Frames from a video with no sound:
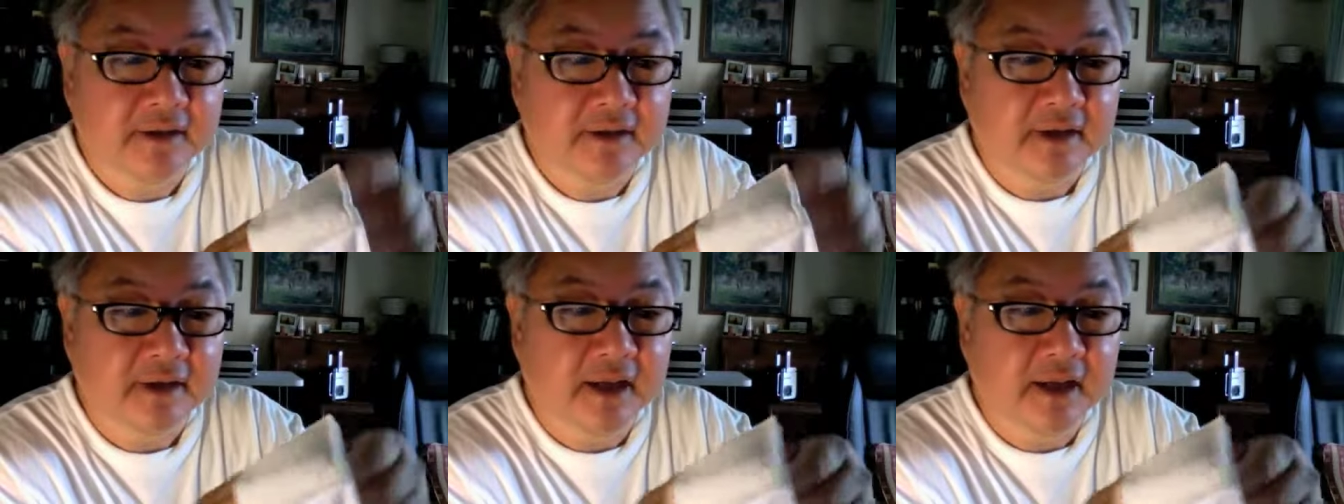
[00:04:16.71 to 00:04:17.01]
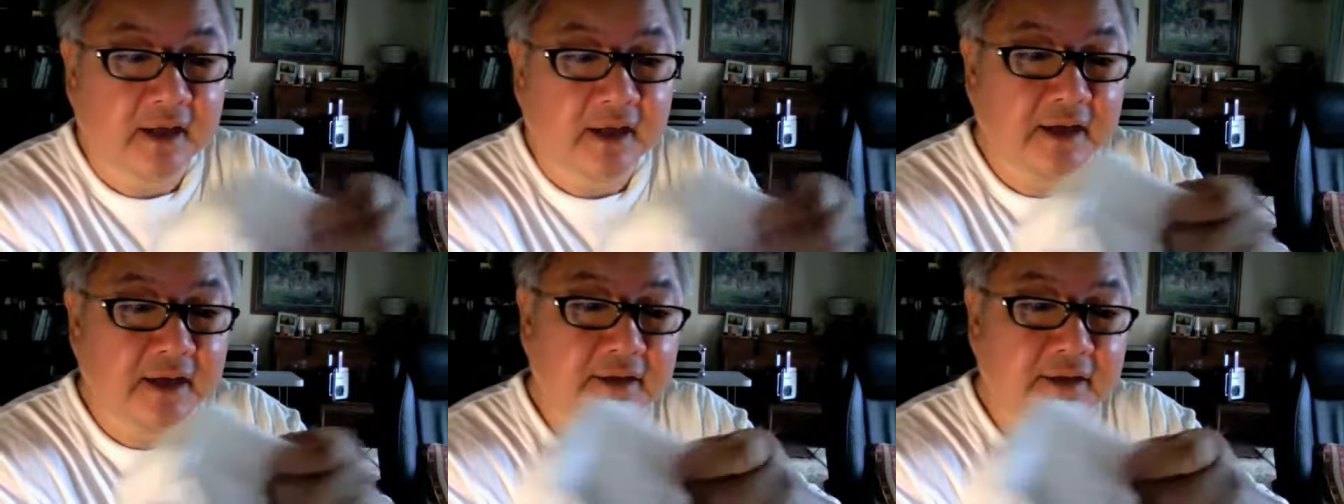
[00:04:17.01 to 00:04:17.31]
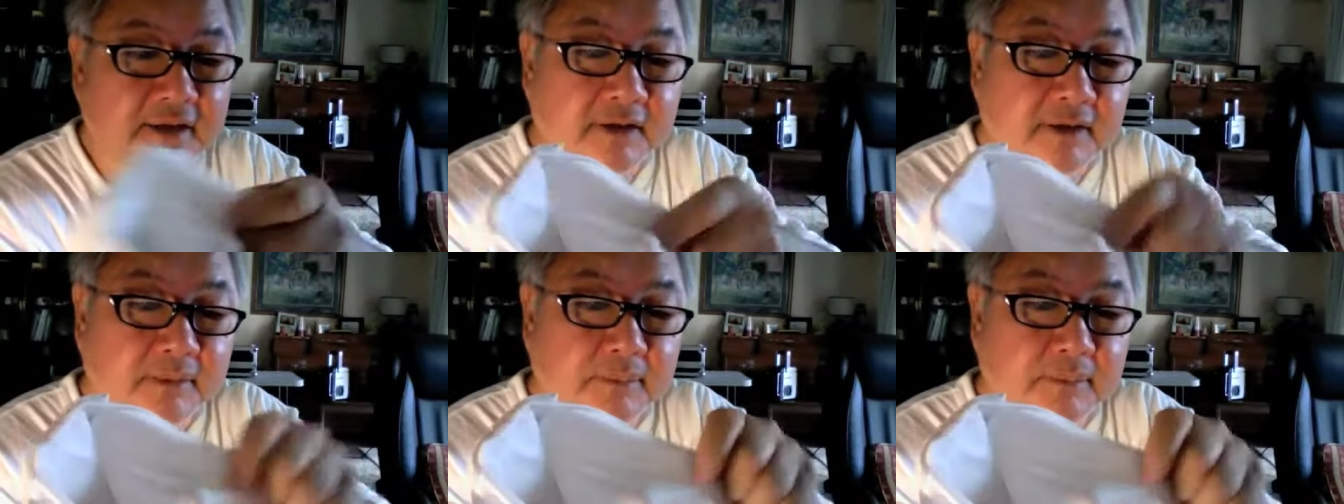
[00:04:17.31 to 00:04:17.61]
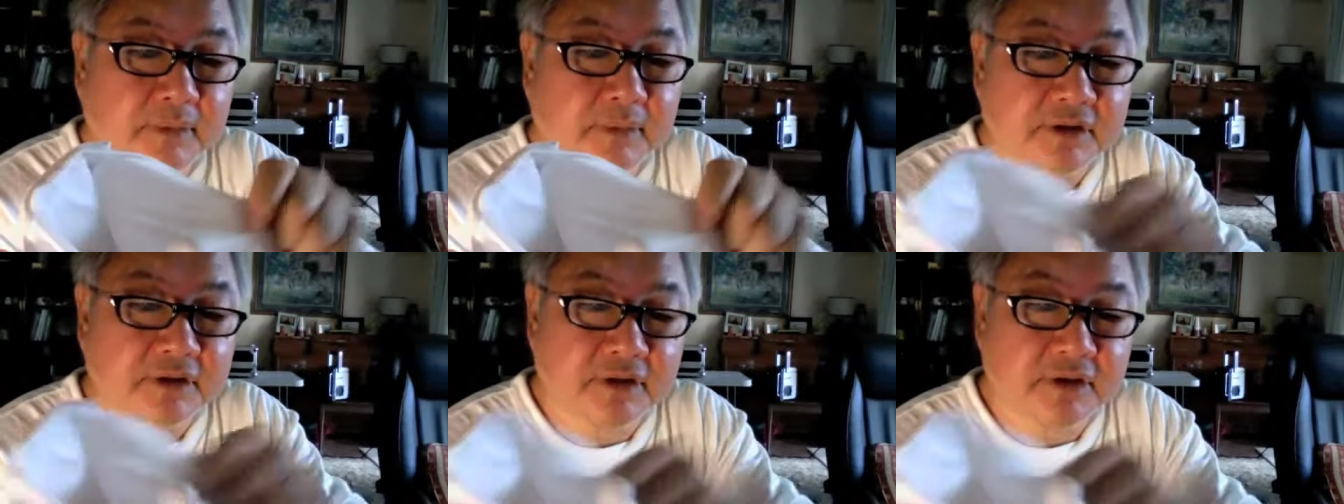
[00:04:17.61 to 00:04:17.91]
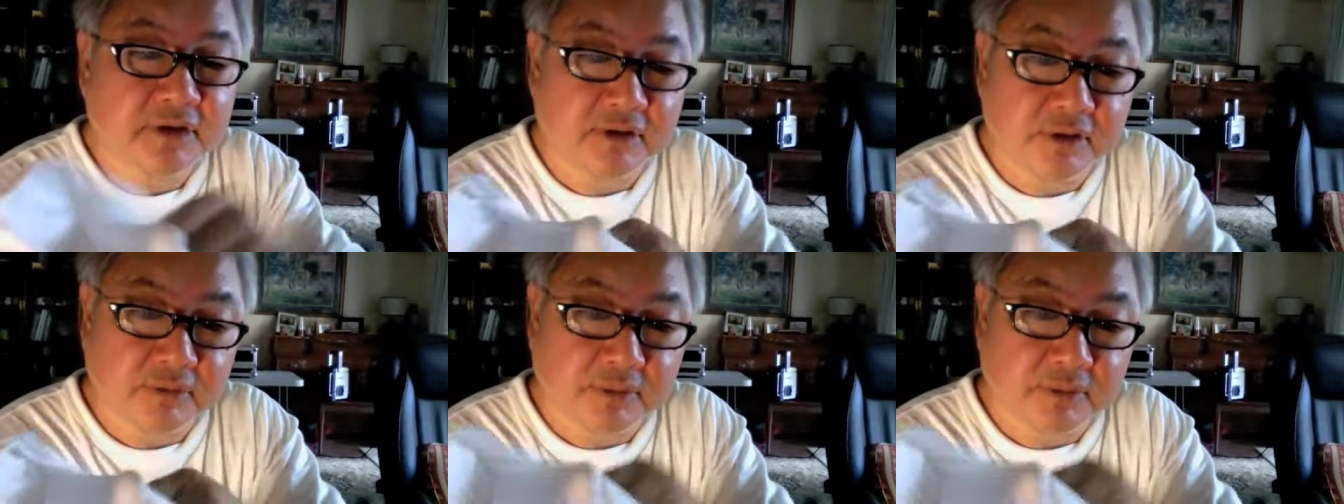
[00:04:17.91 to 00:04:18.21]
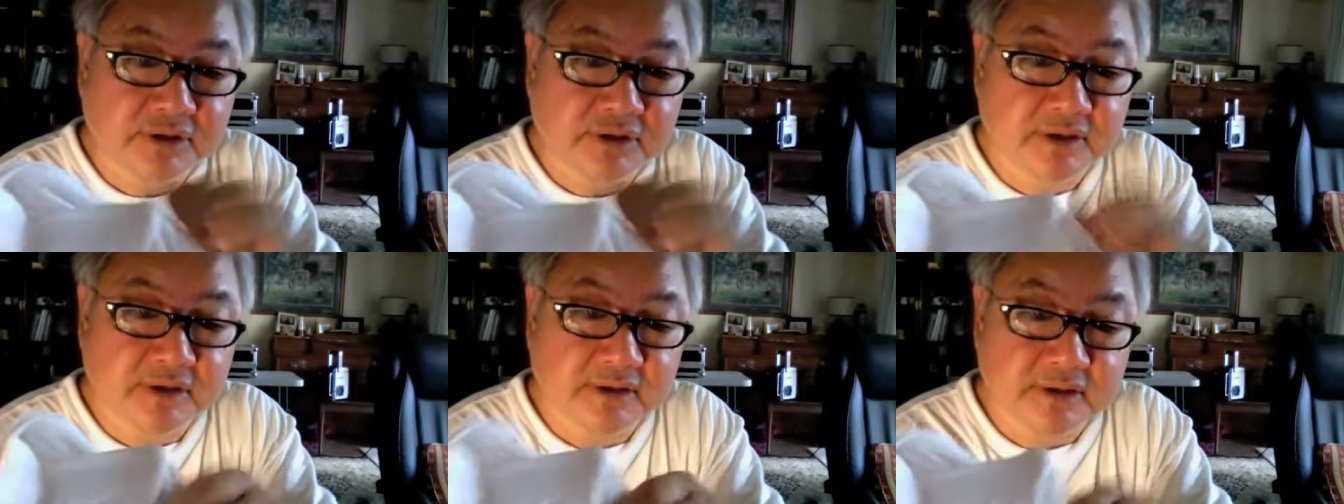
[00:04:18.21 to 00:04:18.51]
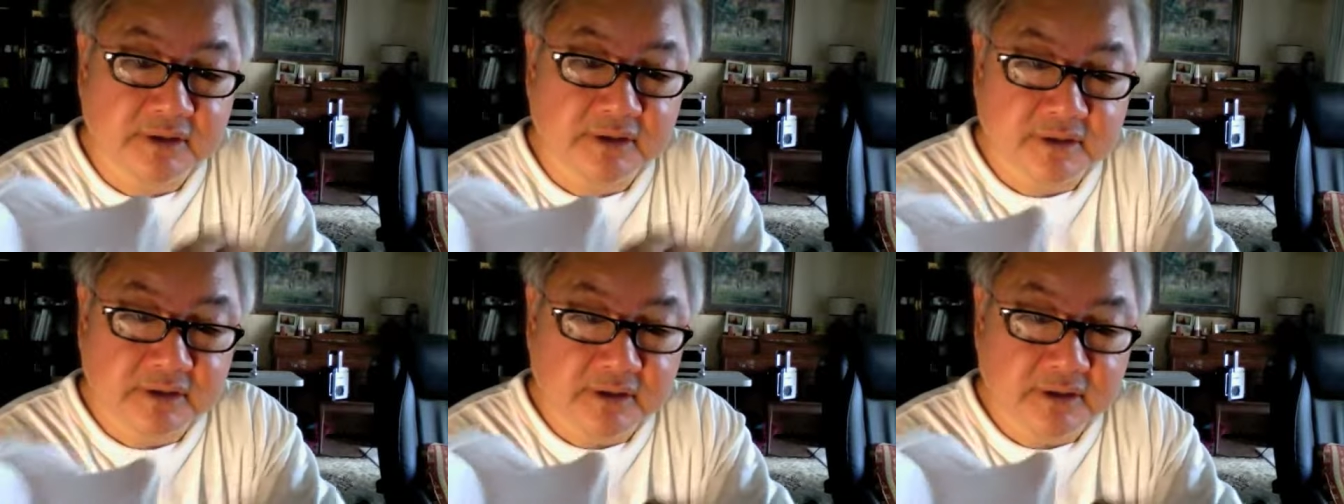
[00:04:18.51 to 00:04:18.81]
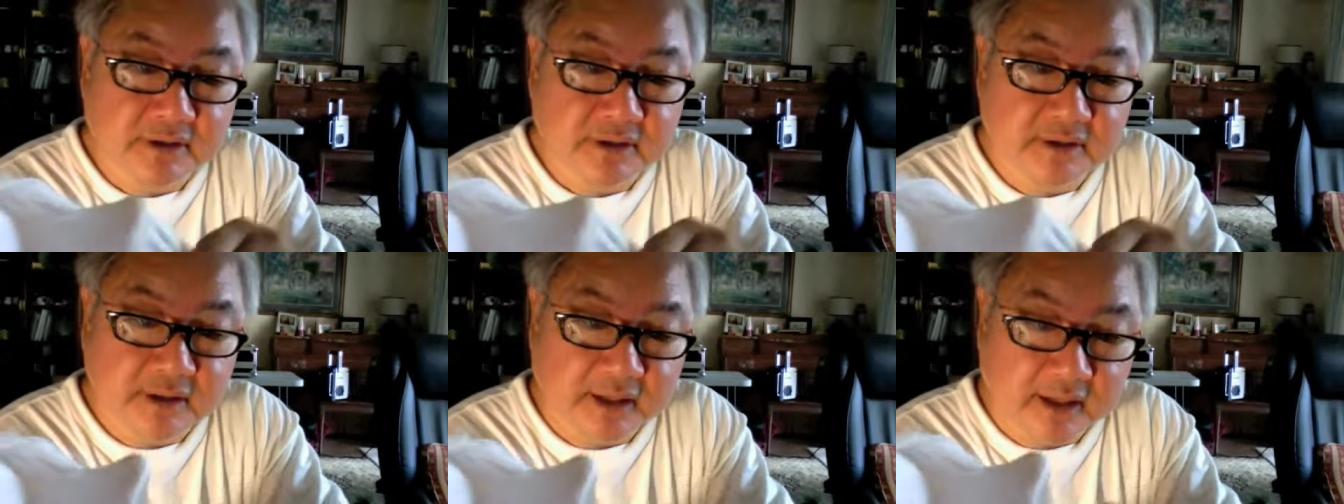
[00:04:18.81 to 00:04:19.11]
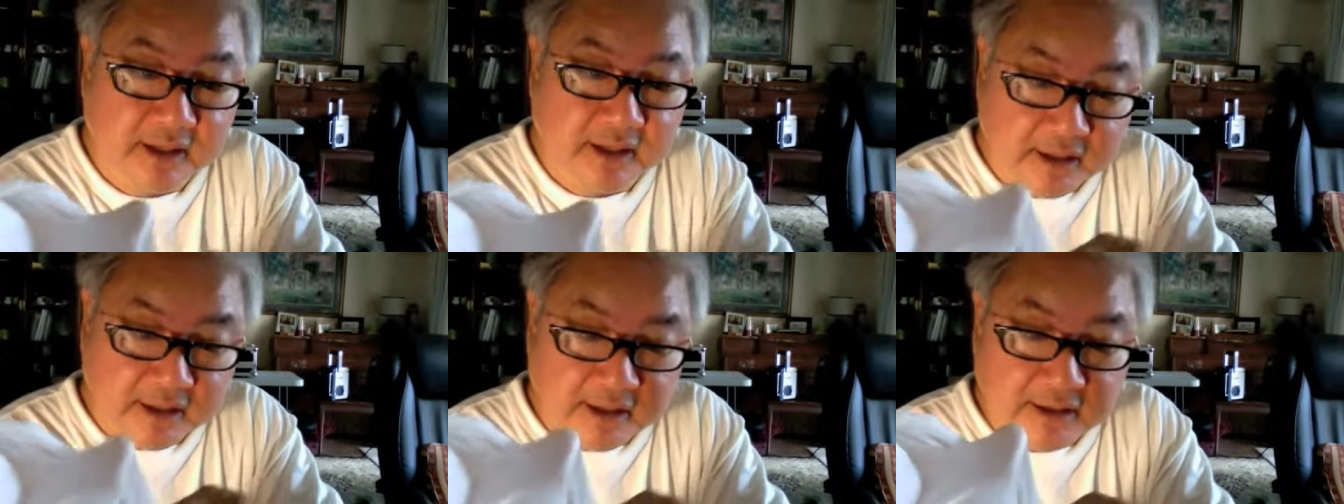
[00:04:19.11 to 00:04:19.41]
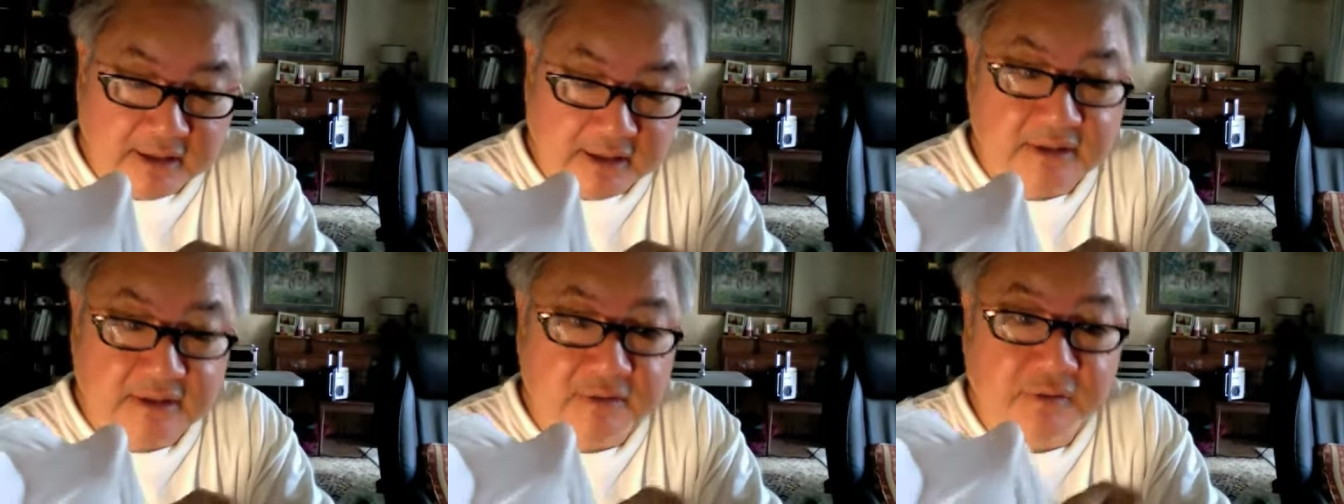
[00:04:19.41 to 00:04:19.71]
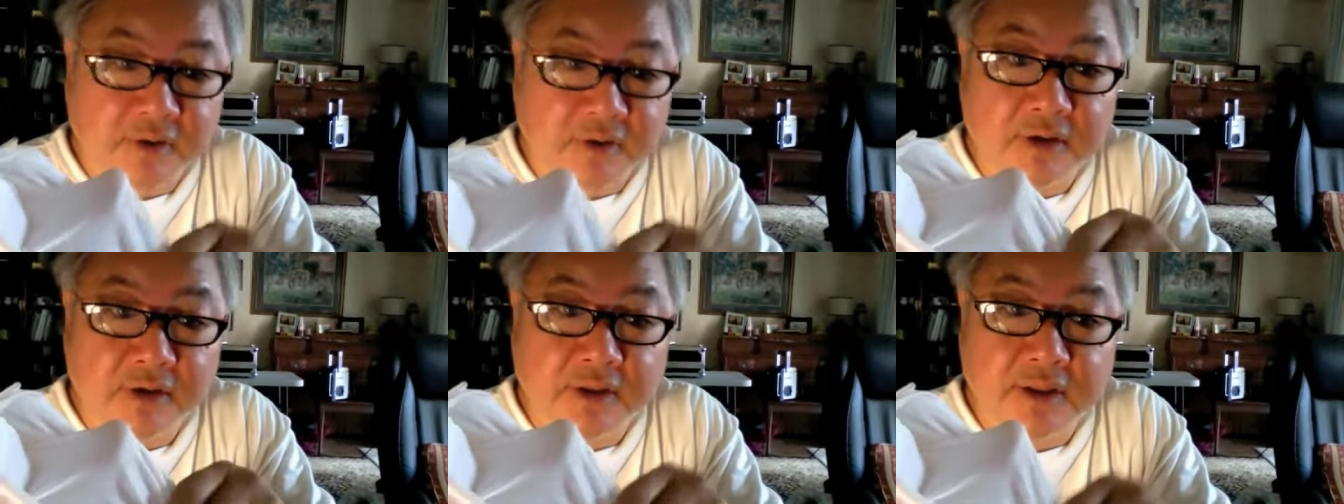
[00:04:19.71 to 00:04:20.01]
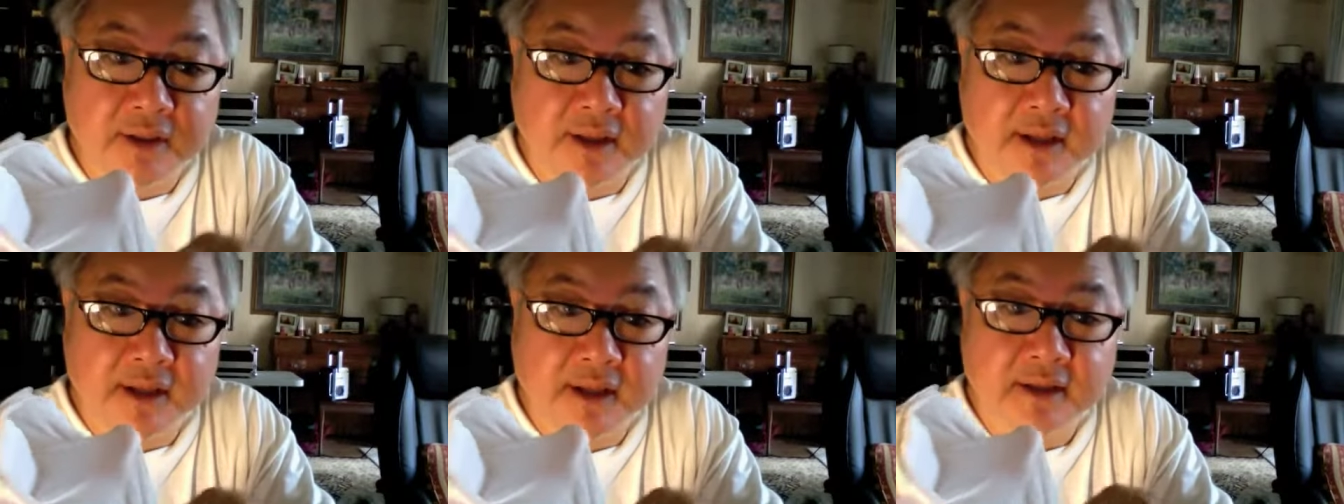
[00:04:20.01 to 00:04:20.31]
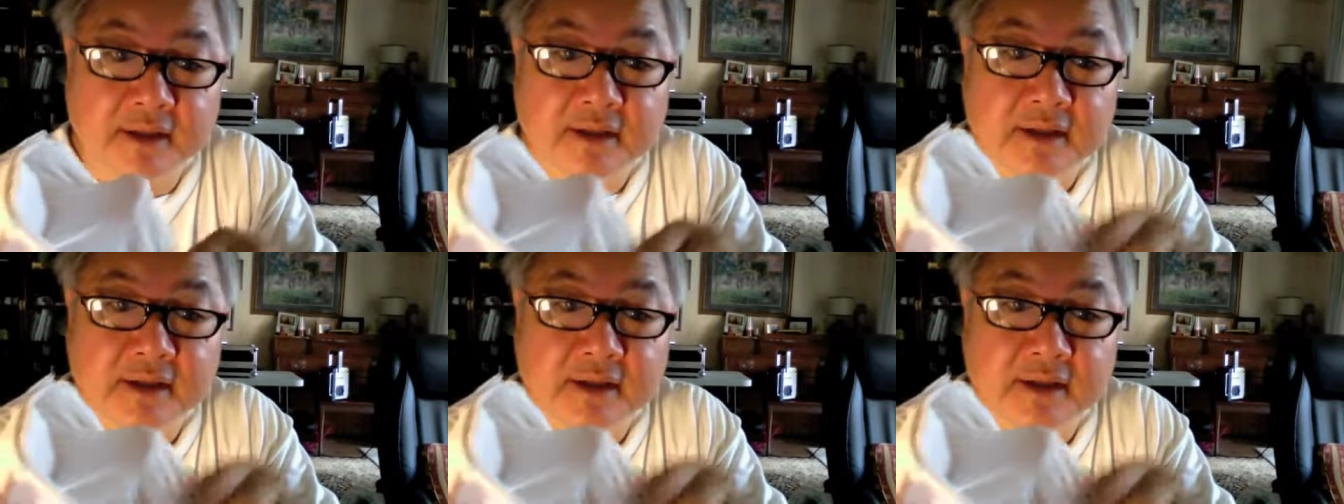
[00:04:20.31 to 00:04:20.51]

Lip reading: Not like the material which is like this, very thin